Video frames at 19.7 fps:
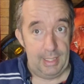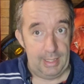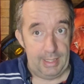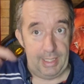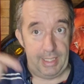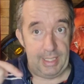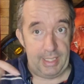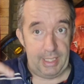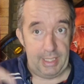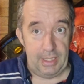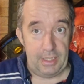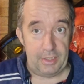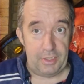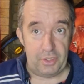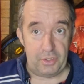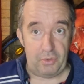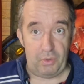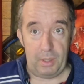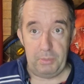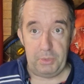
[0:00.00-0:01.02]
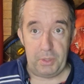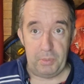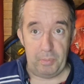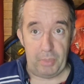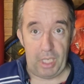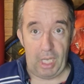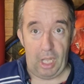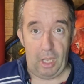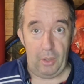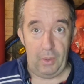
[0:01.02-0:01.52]
Link in the description
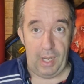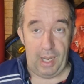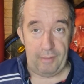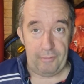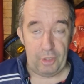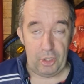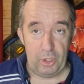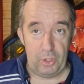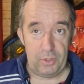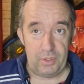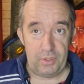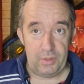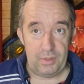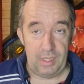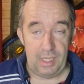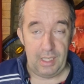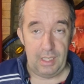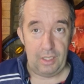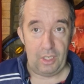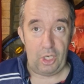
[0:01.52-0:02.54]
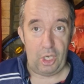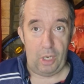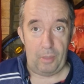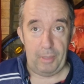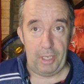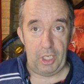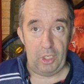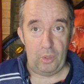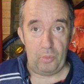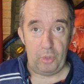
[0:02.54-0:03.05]
below. Have a look and
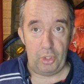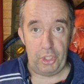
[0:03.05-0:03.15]
comment on